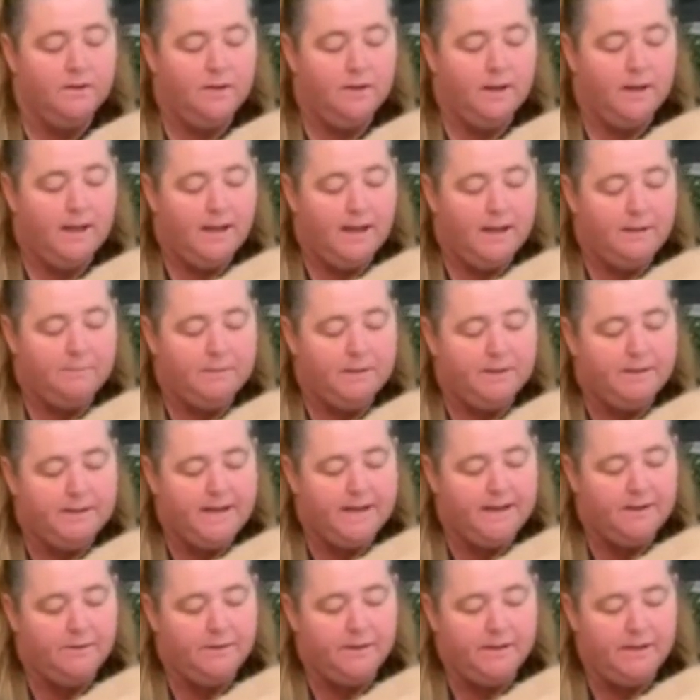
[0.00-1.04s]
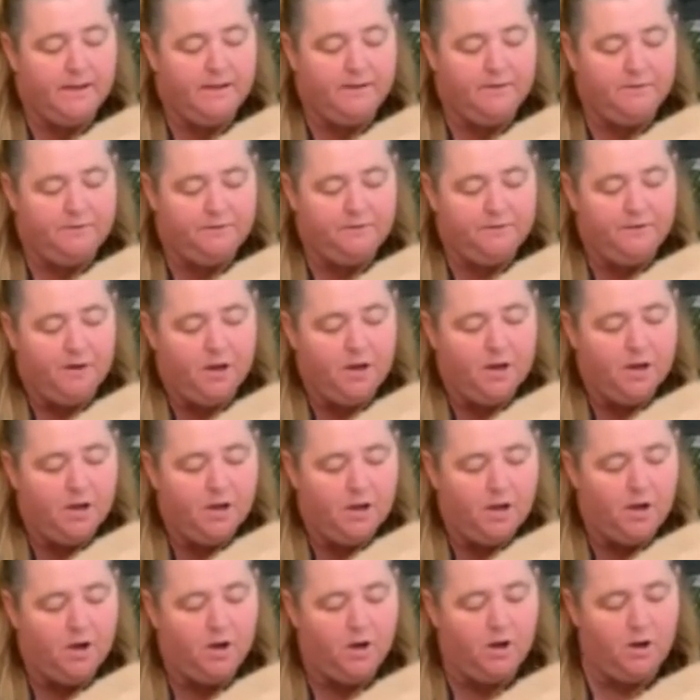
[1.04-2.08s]
Now,
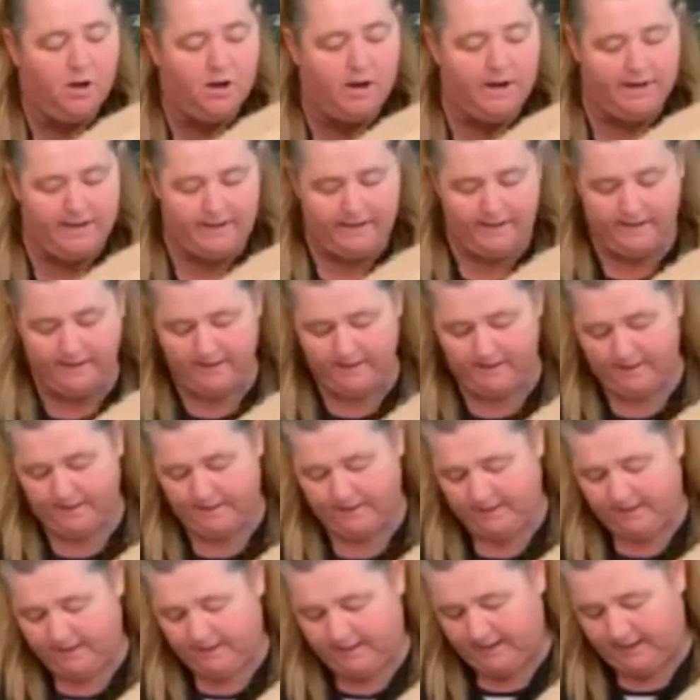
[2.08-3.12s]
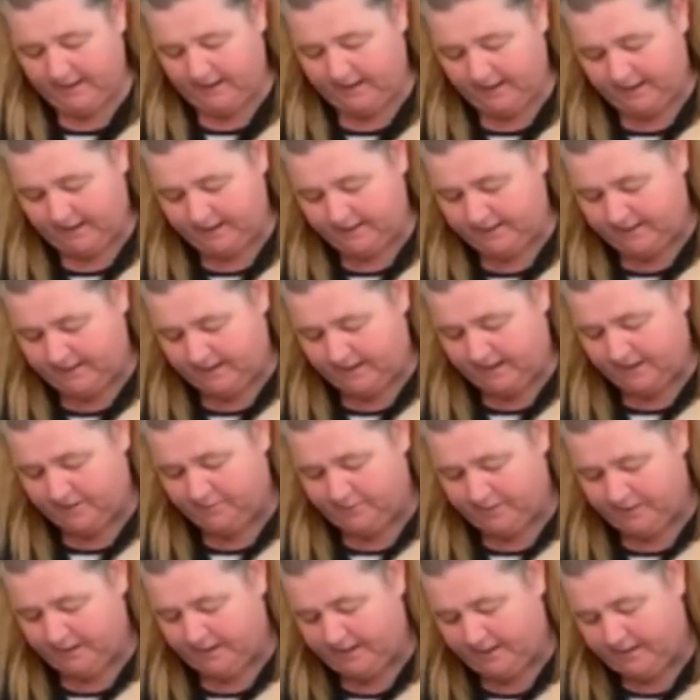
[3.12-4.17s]
if I had an
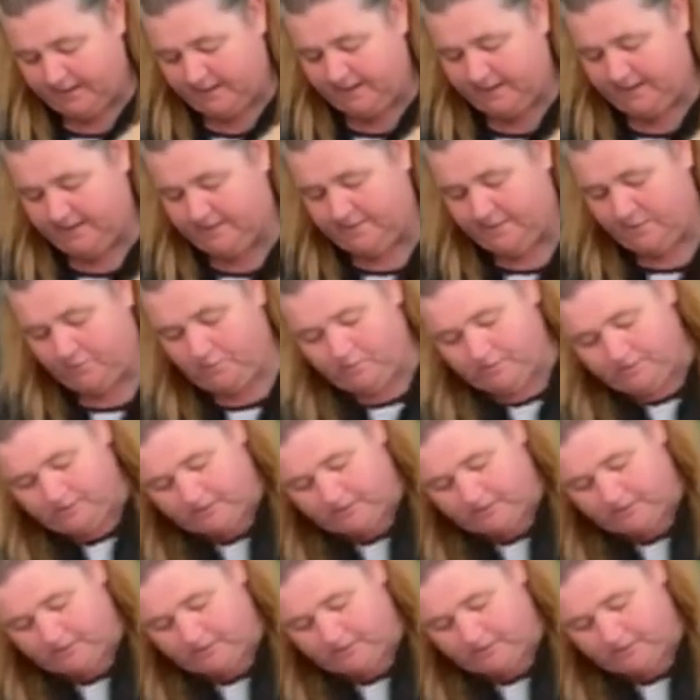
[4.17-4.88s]
area here that was a